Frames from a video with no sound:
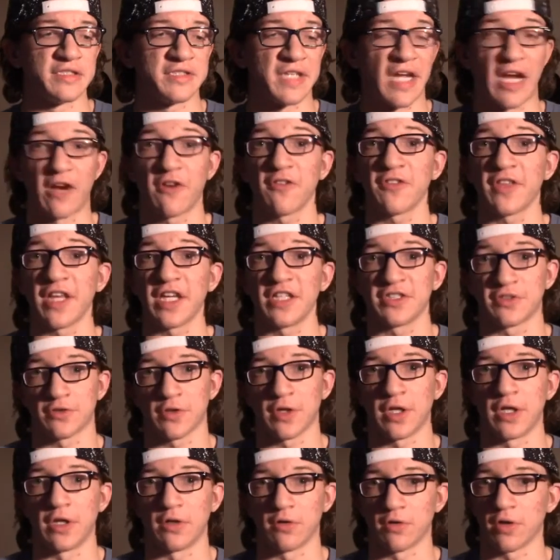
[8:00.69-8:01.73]
everything's
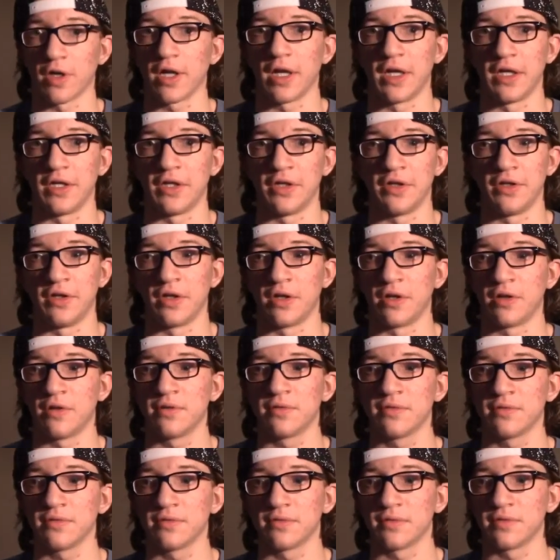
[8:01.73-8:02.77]
going great you
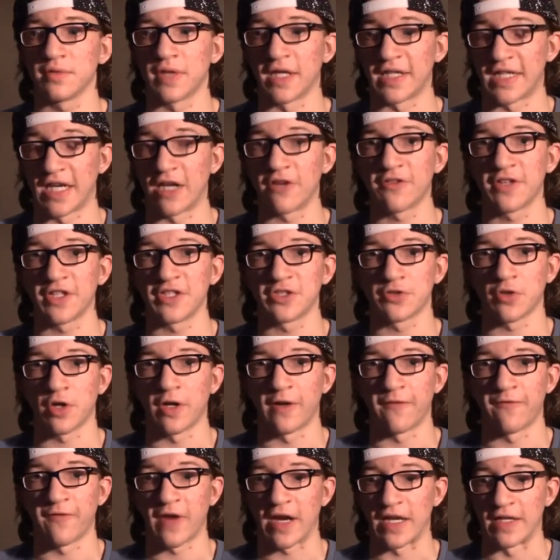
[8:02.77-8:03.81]
know like everything's
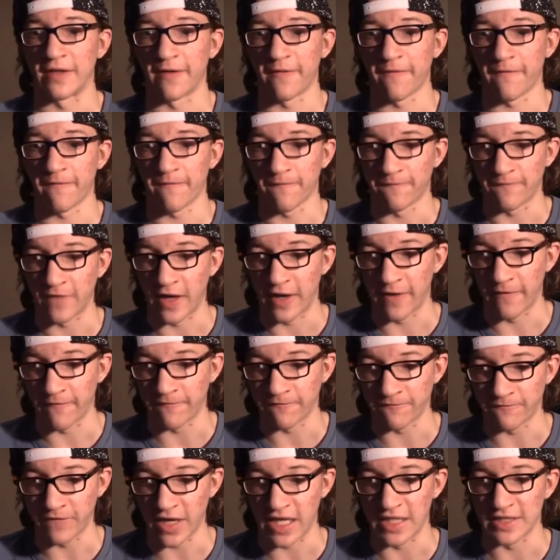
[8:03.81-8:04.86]
going fan fan
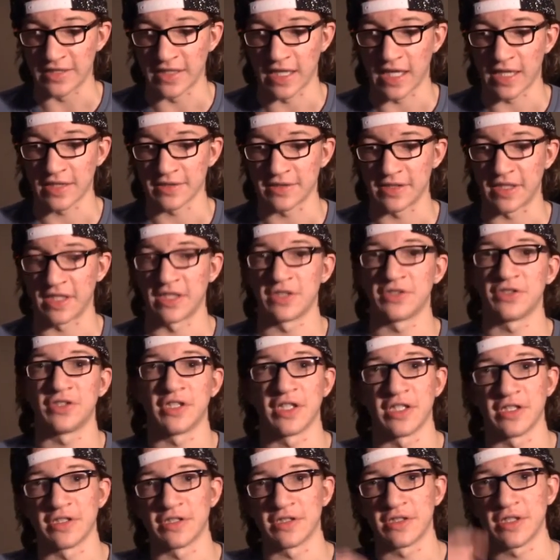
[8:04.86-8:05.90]
fantastic it's
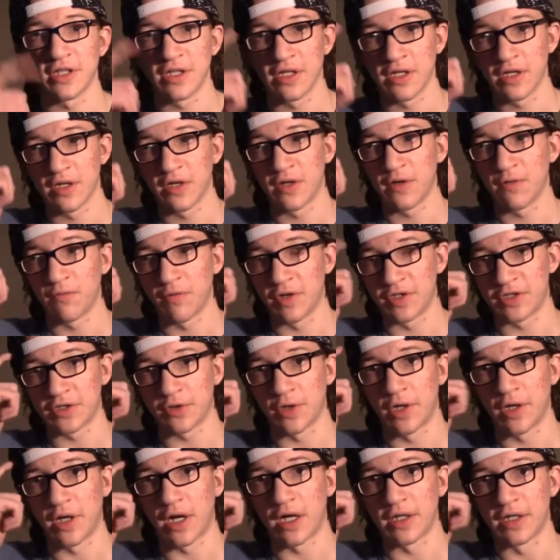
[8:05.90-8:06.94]
just what's
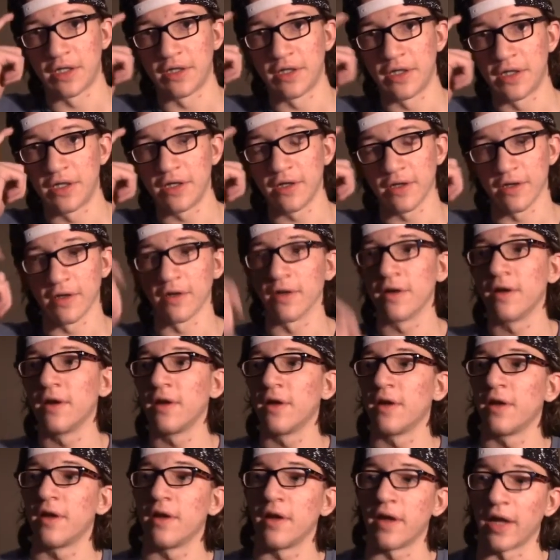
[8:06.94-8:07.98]
going on in here
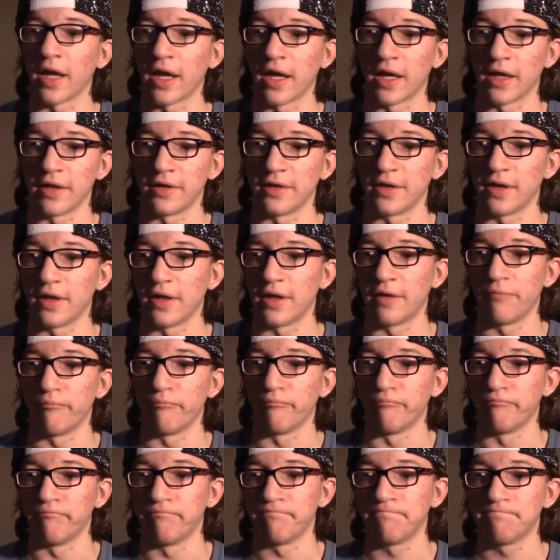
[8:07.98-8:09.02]
and
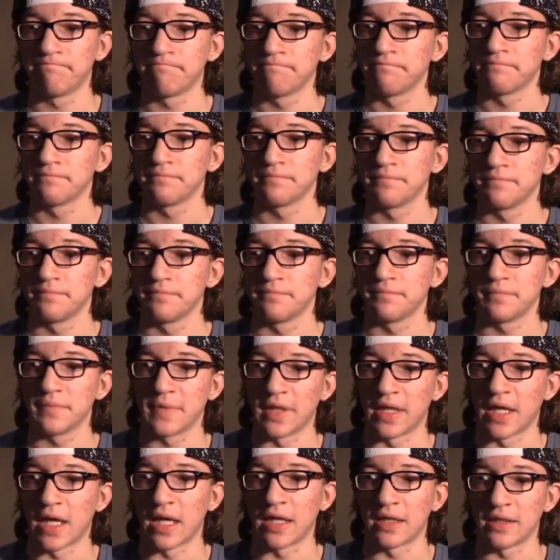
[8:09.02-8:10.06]
um,
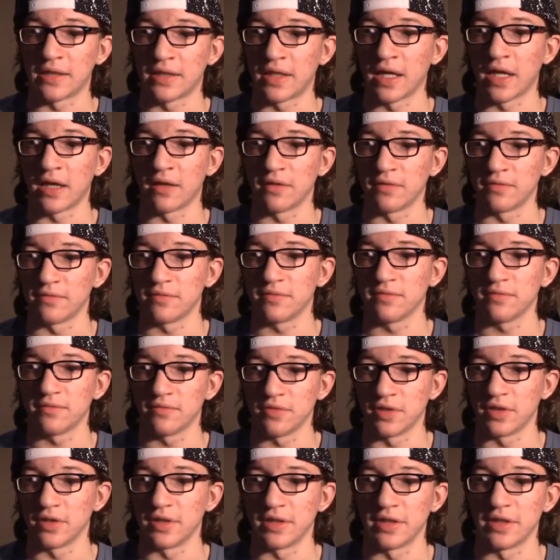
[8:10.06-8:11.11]
and I can't
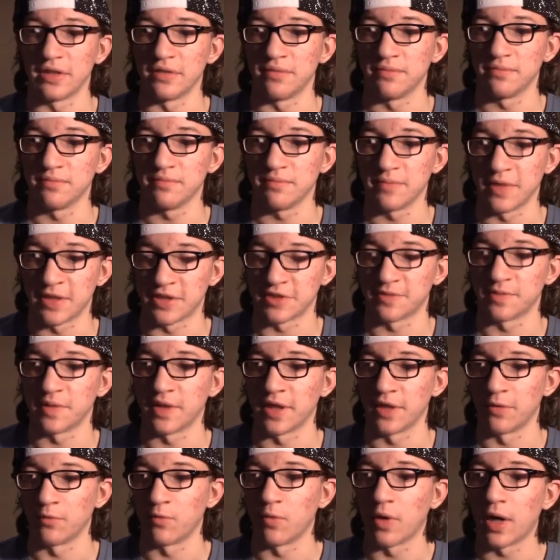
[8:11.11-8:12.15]
really
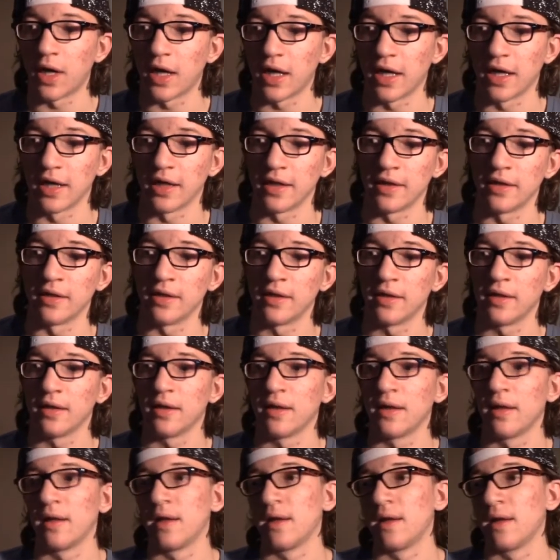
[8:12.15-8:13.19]
explain why
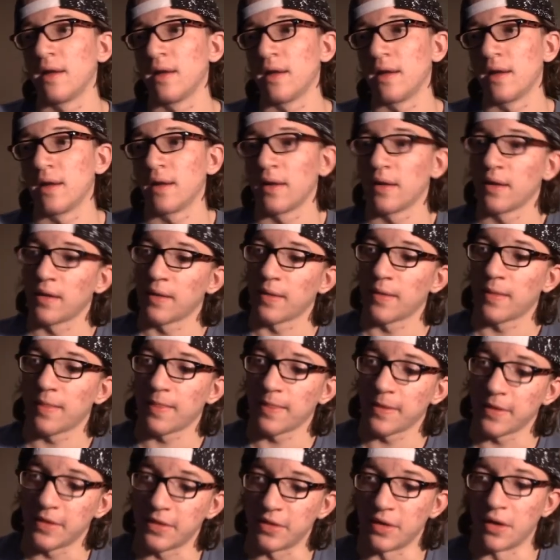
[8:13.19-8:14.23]

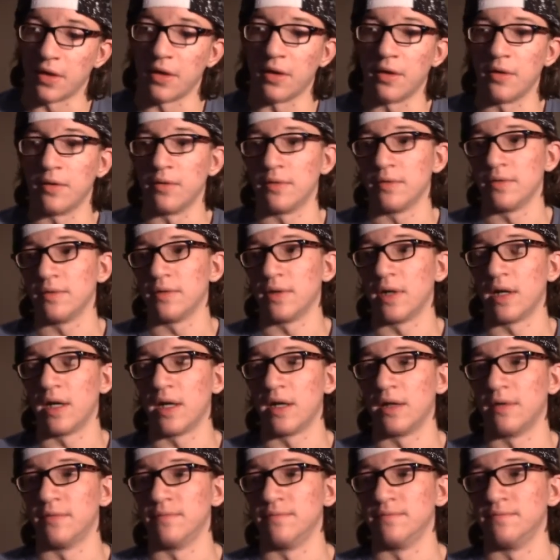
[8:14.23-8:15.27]
you know
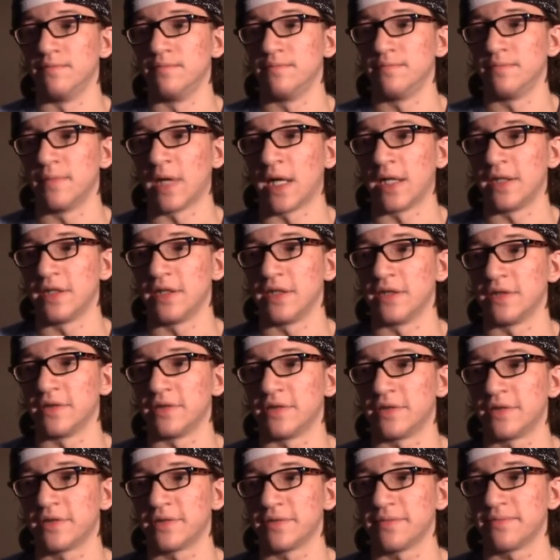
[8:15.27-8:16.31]
um, I just